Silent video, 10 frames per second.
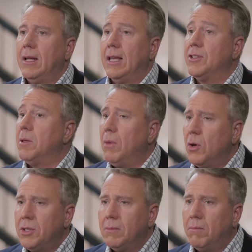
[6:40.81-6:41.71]
is the
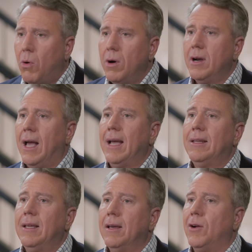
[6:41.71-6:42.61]
most important
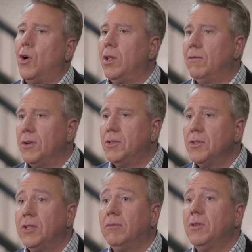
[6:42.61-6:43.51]
idea in all of Western
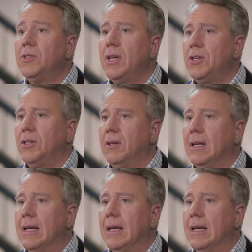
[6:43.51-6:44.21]
civilization.